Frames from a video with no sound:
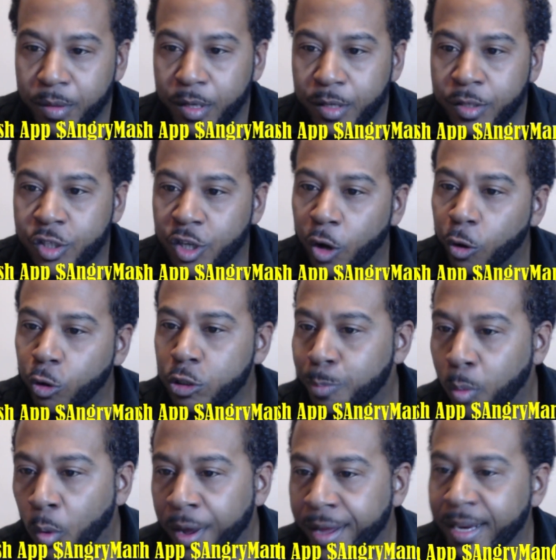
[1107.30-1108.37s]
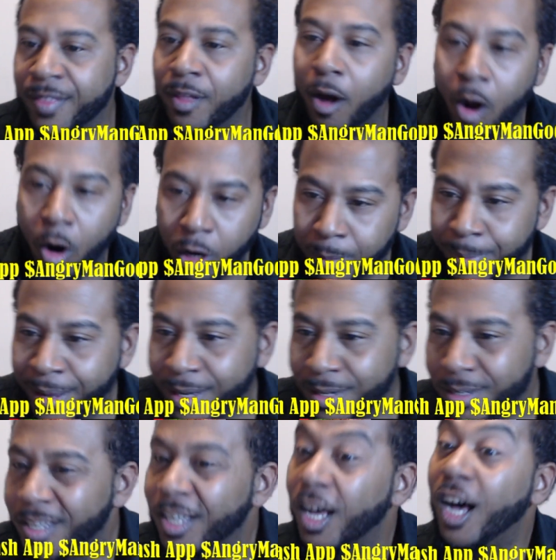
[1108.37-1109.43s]
Zoe's point in the argument
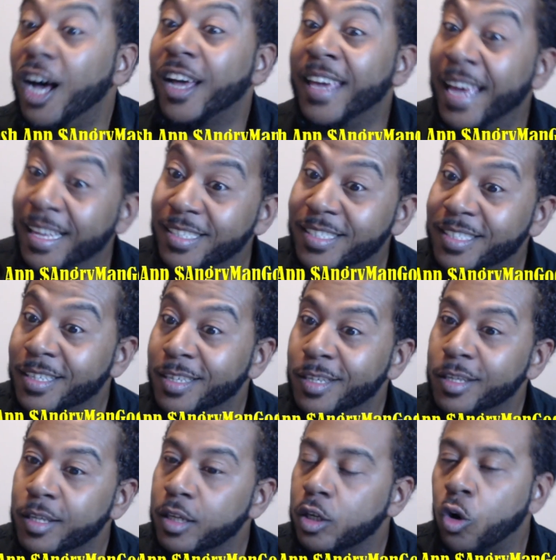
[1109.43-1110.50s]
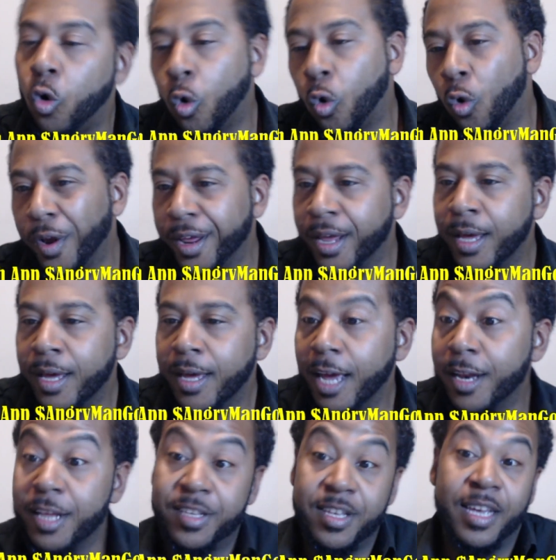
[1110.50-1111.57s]
against Corey,
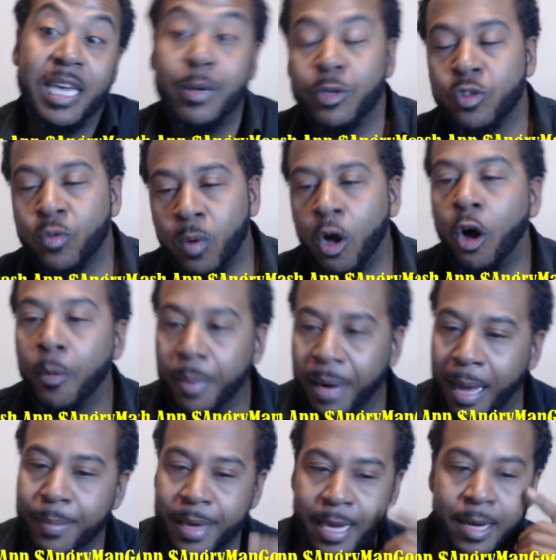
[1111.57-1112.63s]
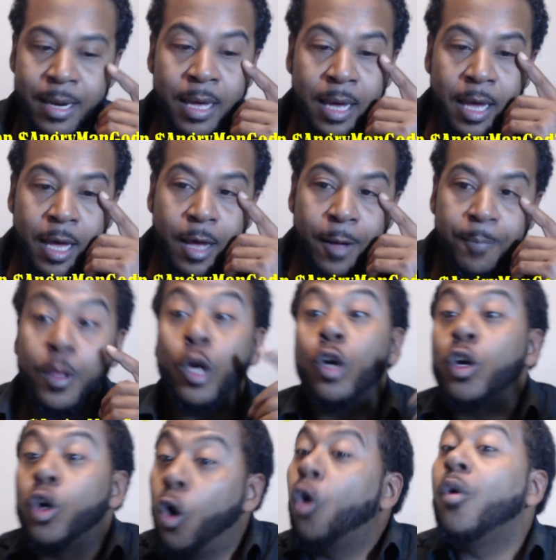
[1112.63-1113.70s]
and he was wrong. But I mean,
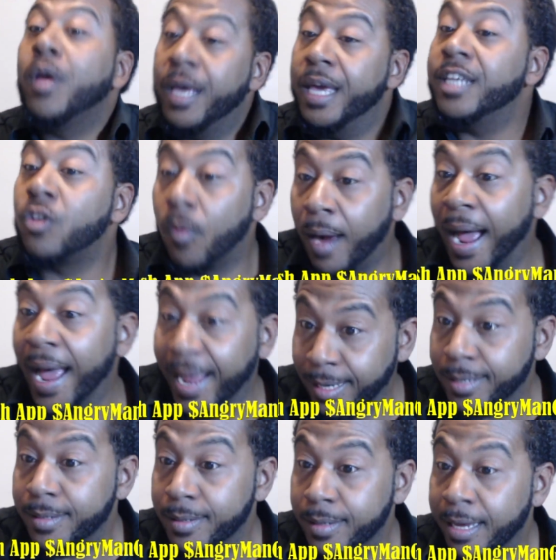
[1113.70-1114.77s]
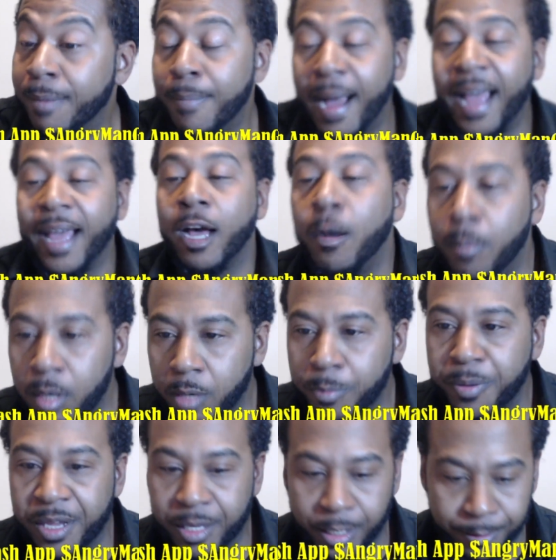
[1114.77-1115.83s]
Corey is right, in my humble
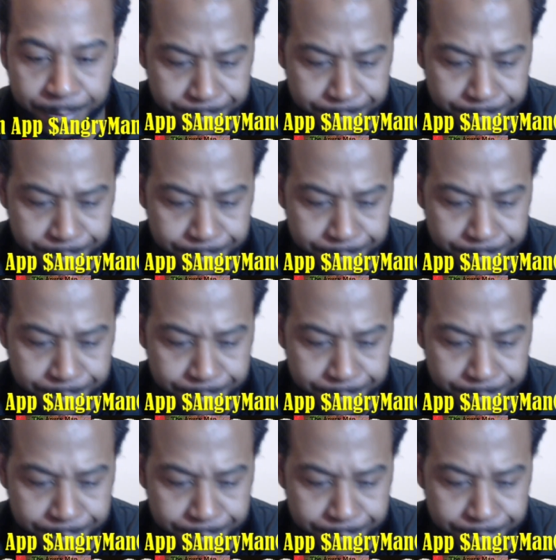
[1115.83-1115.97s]
opinion,